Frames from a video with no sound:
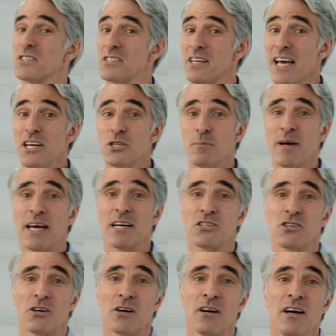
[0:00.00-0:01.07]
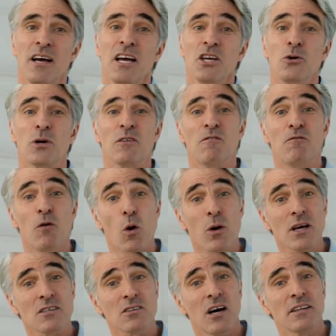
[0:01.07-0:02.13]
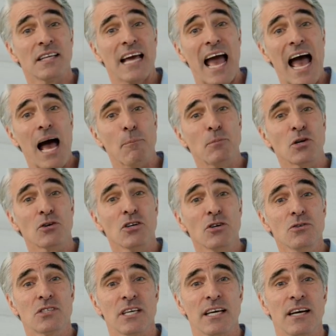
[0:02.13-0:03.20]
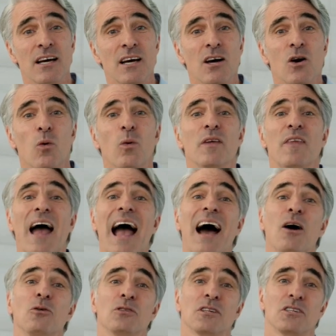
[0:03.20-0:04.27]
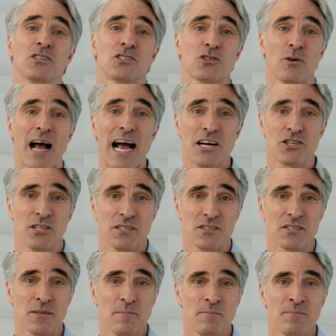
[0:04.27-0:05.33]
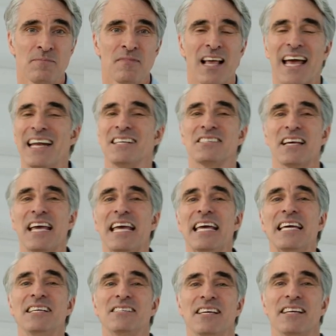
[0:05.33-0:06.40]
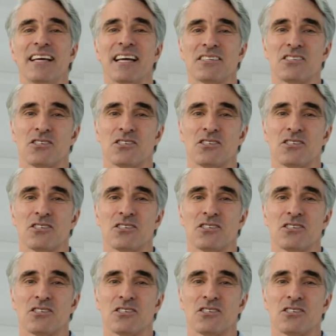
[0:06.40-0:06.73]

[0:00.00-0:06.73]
this Stage Manager to help. So now you can, with it, you can group apps together,